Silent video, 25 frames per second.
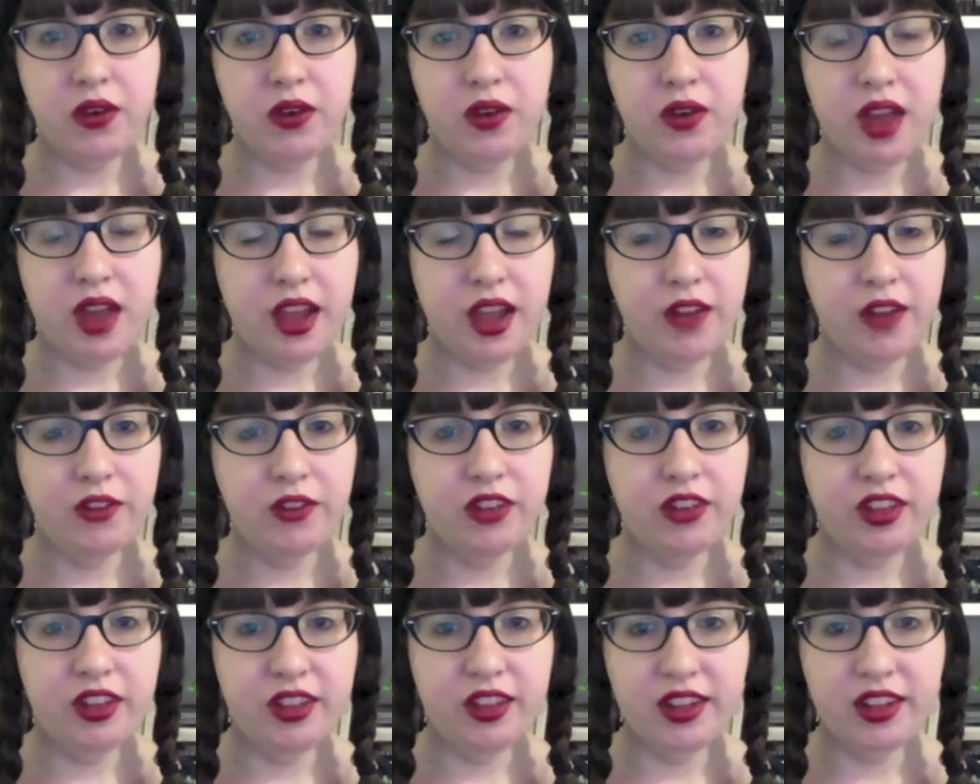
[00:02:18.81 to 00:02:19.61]
I really
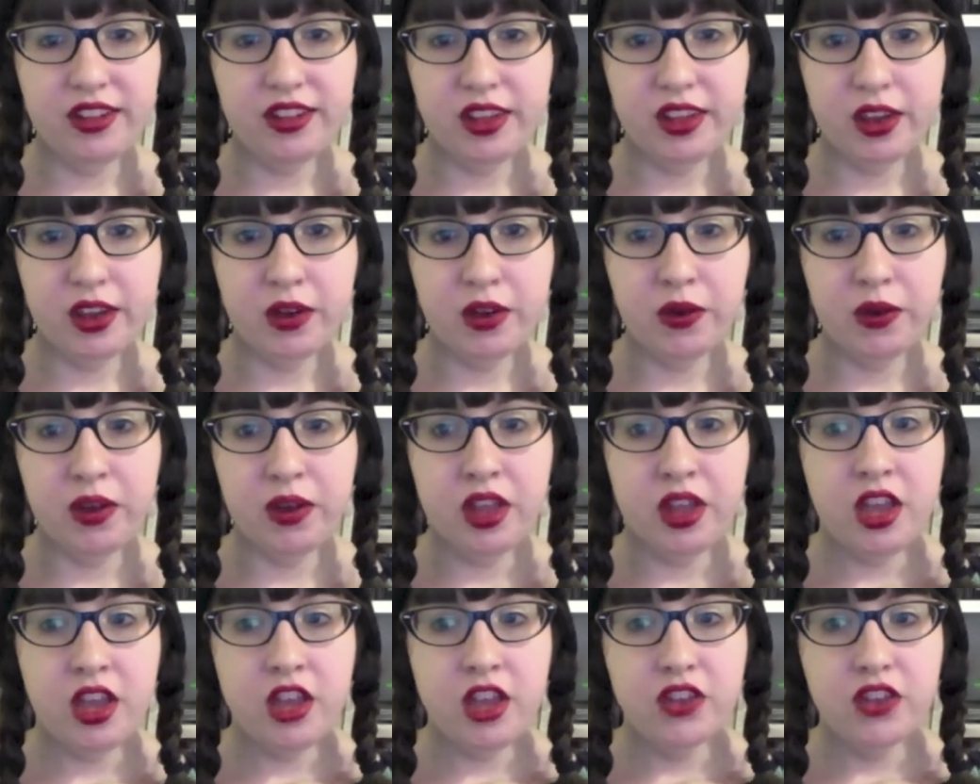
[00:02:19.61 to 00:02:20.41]
liked how
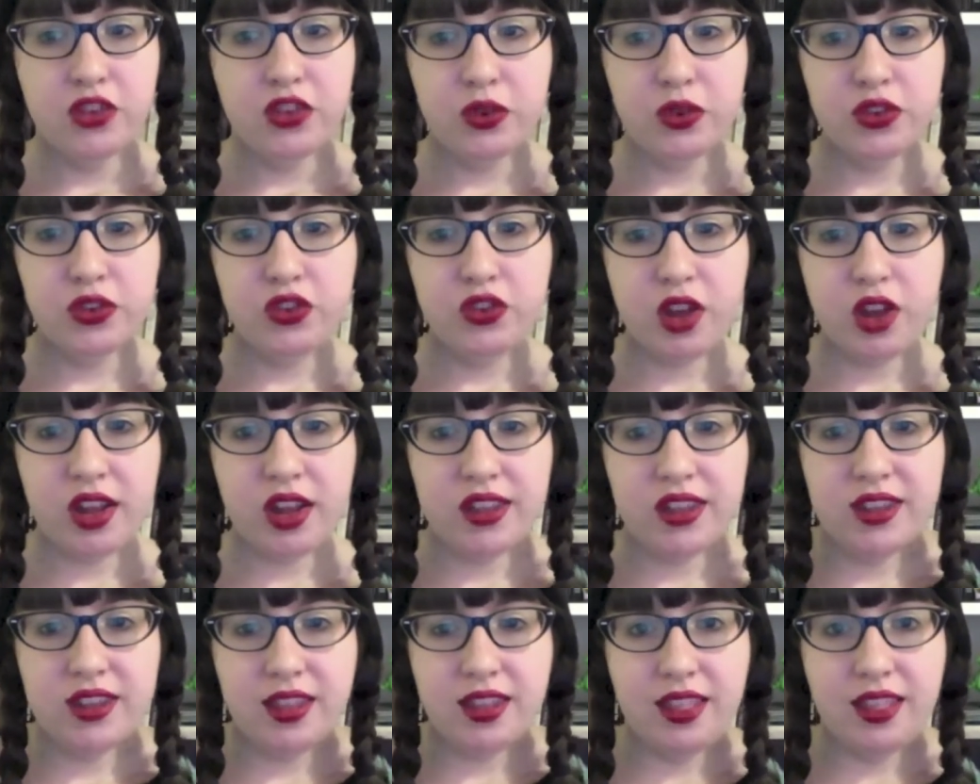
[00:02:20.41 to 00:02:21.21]
she was trying to
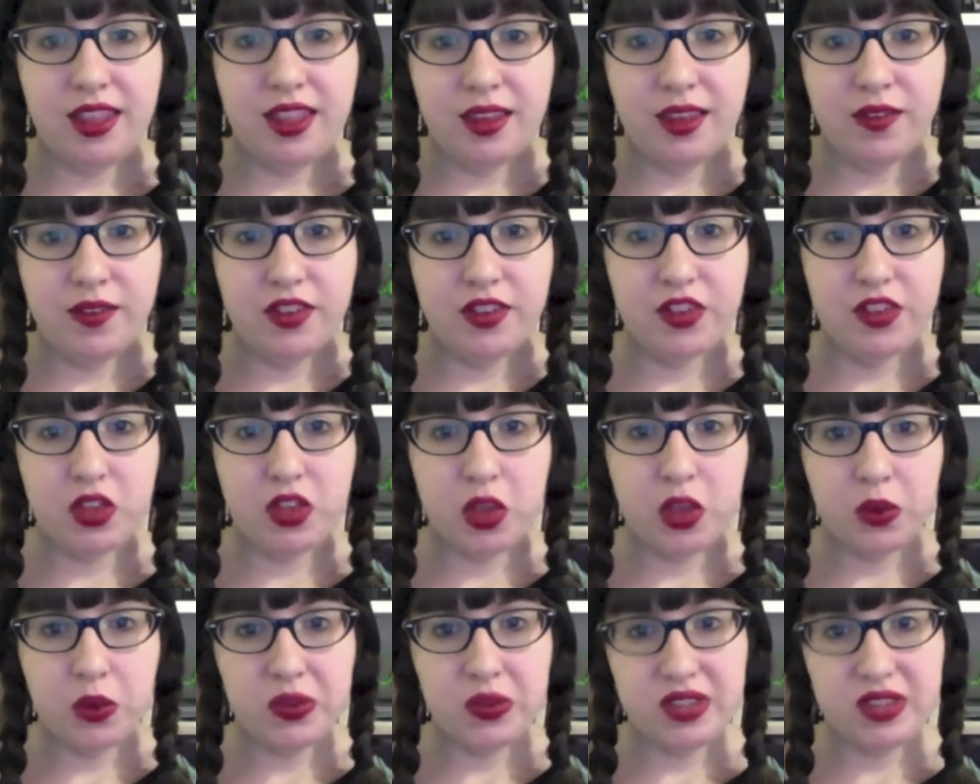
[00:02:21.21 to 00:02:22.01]
live as
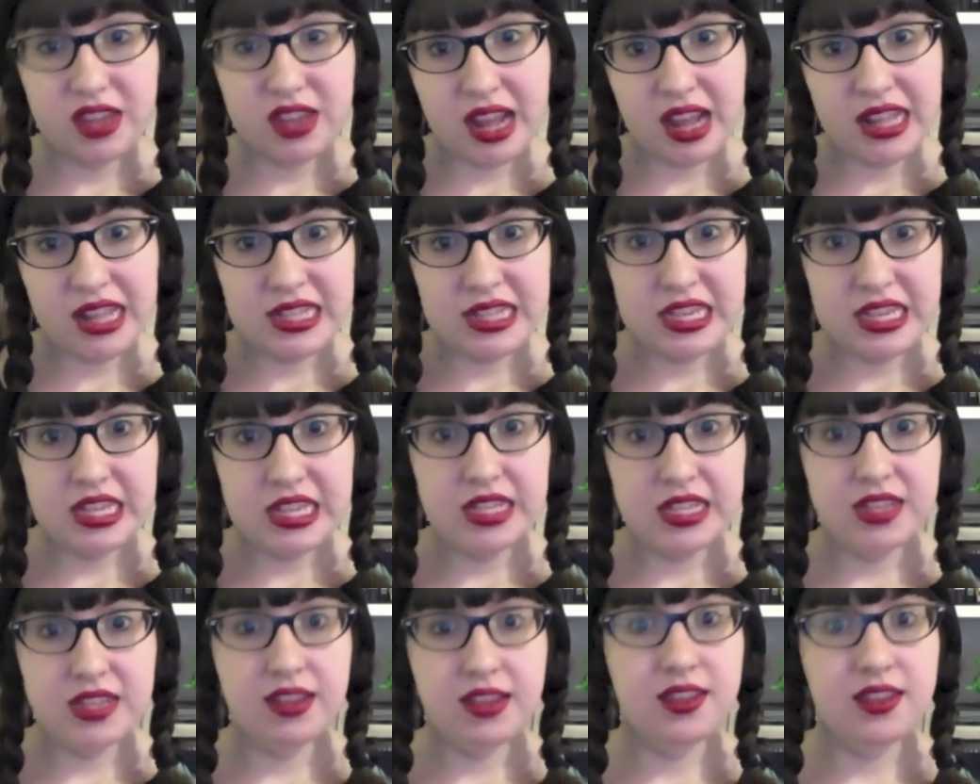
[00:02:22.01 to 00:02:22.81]
close to
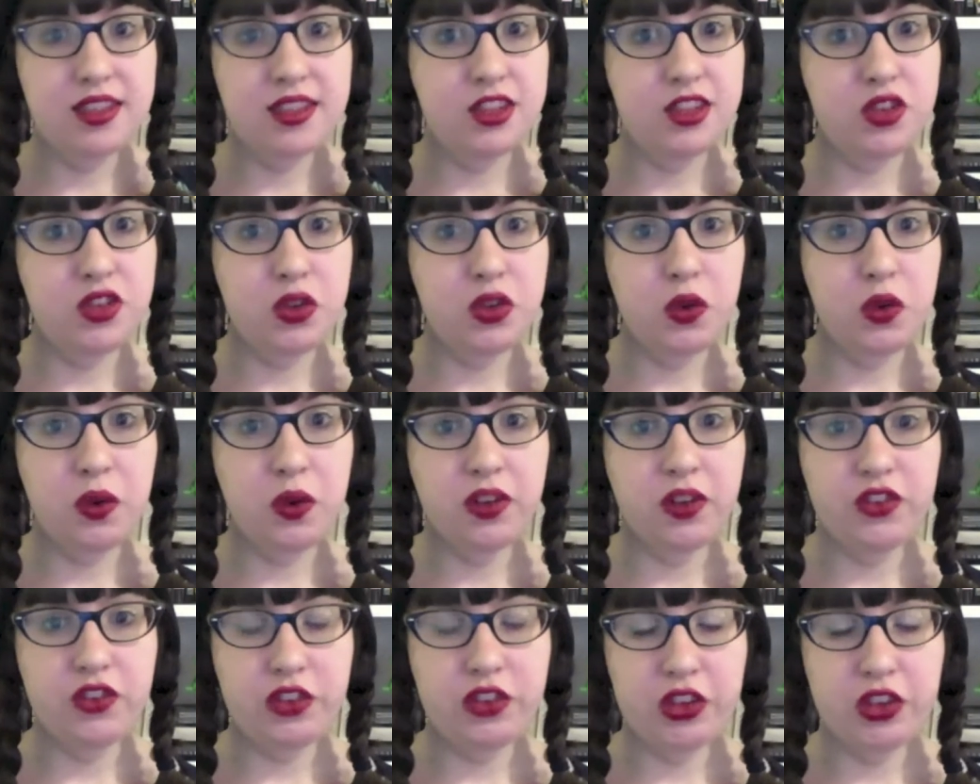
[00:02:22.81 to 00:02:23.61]
1962 as
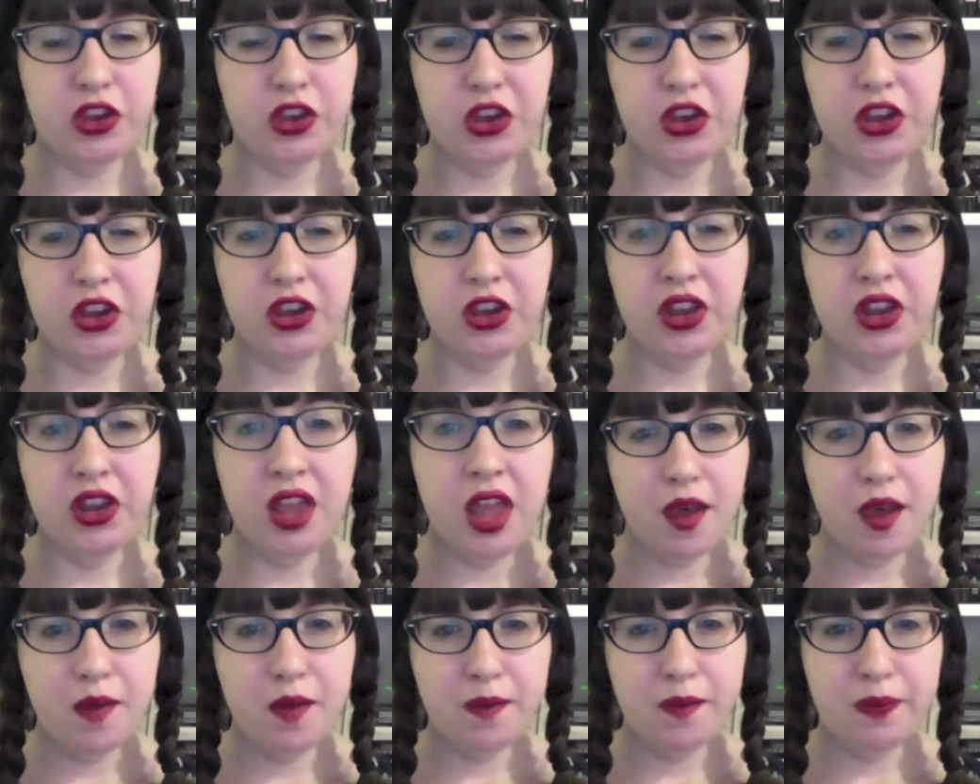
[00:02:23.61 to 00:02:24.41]
she could,
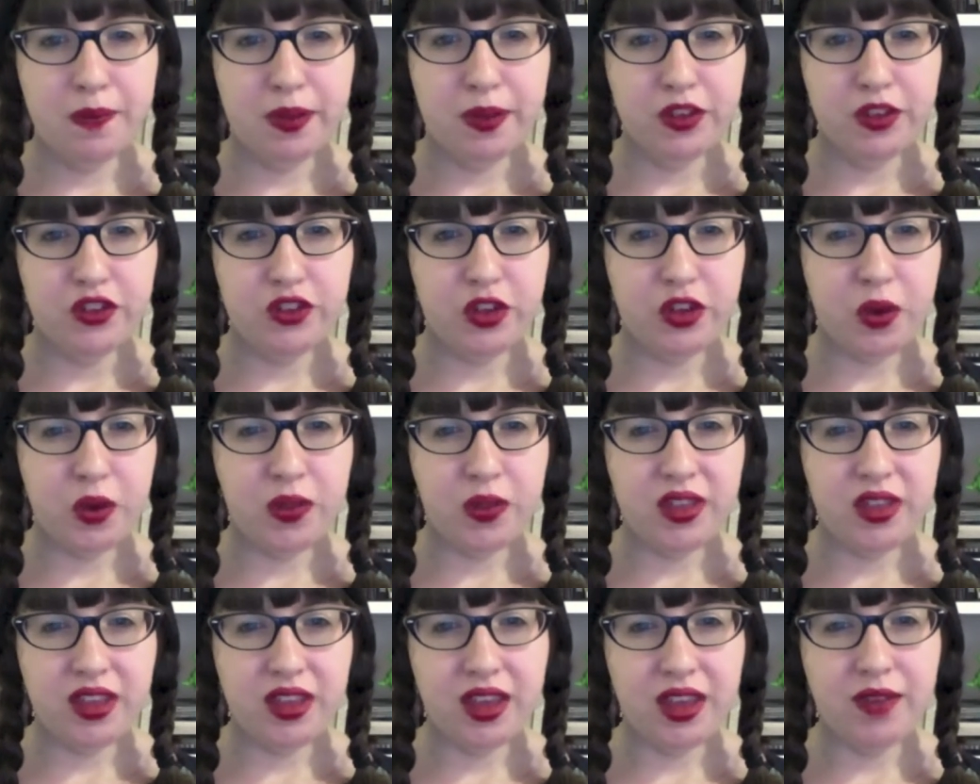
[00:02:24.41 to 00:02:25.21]
but she only
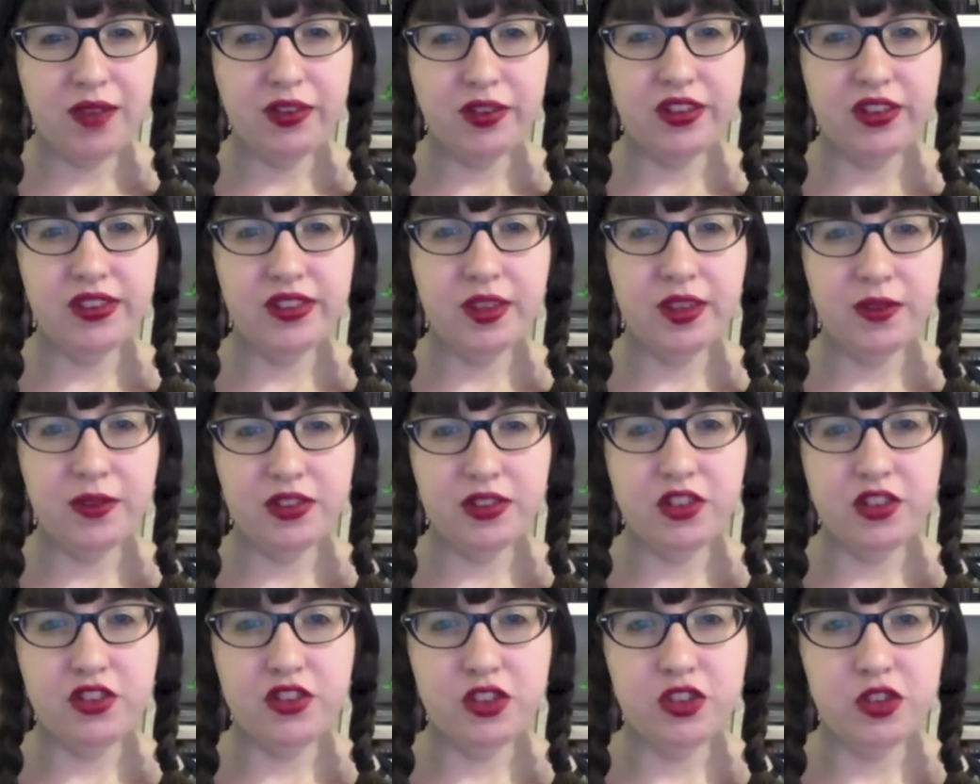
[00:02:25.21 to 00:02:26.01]
gave herself such
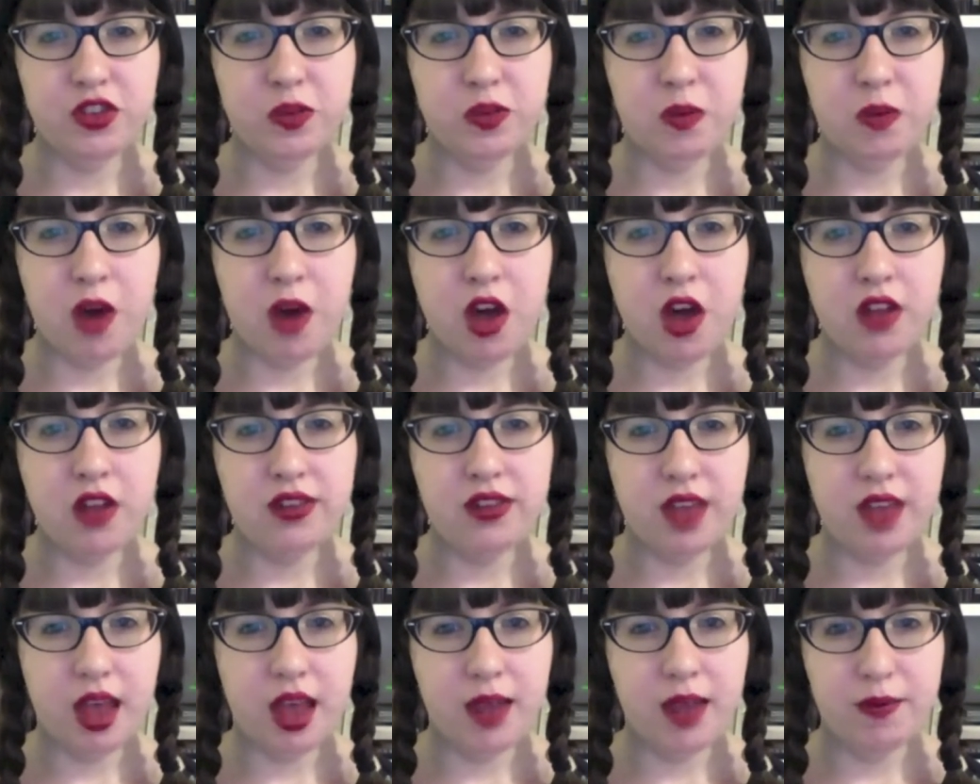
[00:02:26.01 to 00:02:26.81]
a small
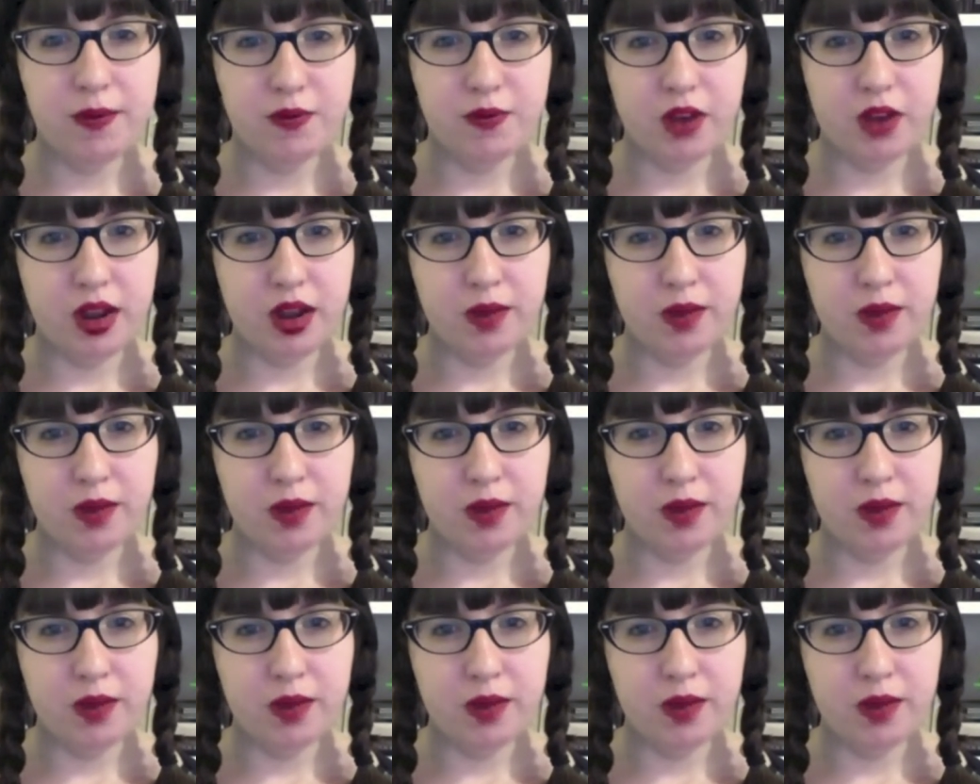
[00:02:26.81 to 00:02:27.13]
time frame.